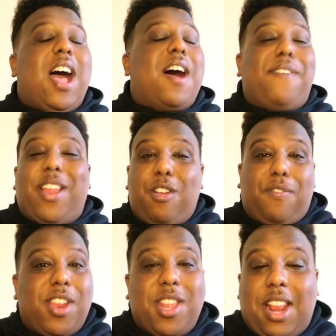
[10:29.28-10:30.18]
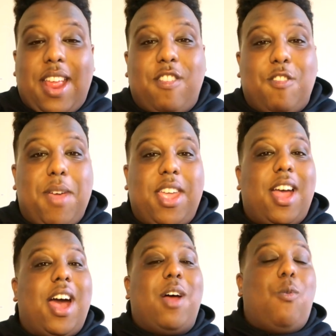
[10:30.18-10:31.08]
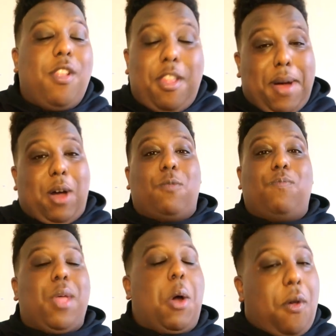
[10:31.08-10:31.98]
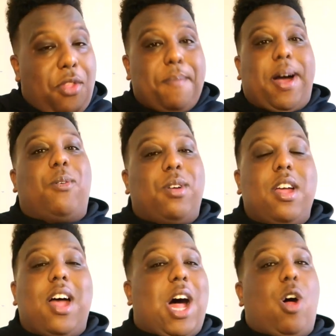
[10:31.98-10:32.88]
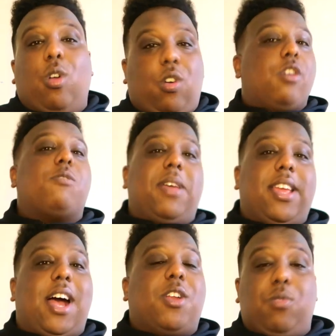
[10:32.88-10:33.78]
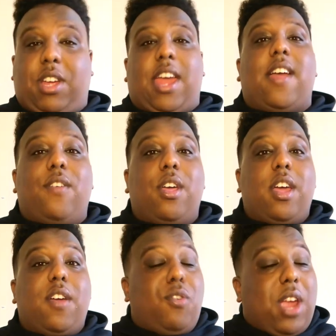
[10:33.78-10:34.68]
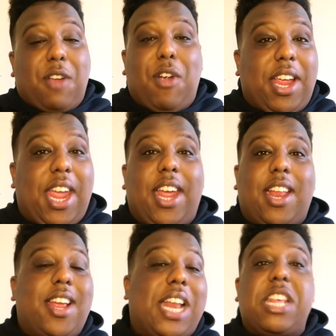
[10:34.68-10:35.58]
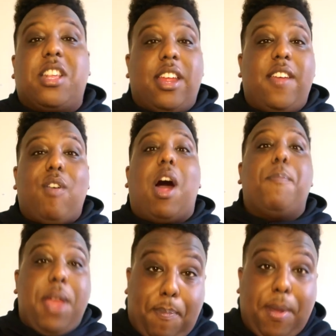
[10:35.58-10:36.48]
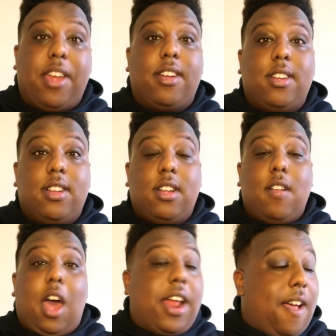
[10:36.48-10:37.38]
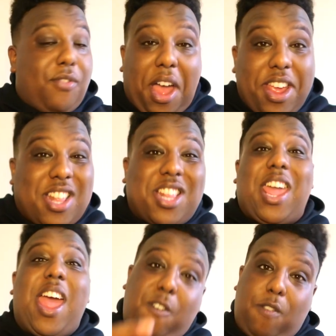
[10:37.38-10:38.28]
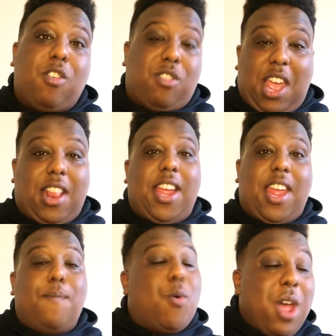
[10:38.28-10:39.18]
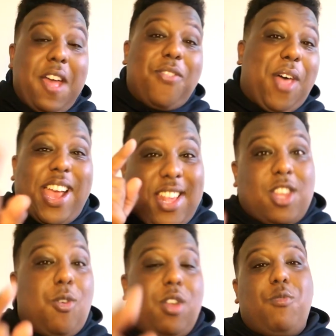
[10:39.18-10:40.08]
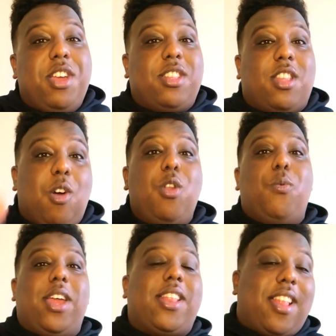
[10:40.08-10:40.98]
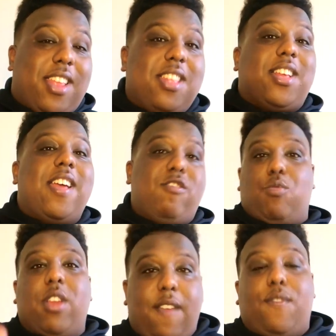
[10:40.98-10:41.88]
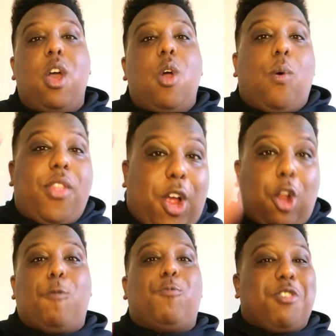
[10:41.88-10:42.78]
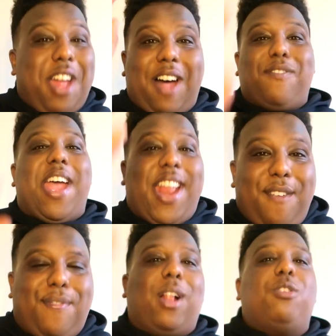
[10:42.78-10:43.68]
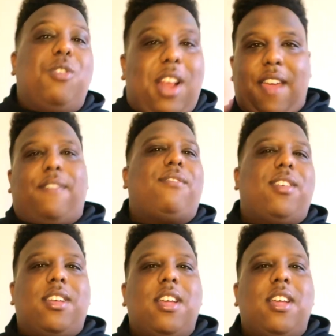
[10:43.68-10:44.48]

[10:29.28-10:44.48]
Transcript: I've had enough of these Glazers, mate, and I want them out. I want them out at all costs, mate. I don't care. If we get relegated and the Glazers leave, I'll be happy. And that is scary to say that, yeah, but that is the only reason, the only way that these Glazers will leave, when the club does not have any value left.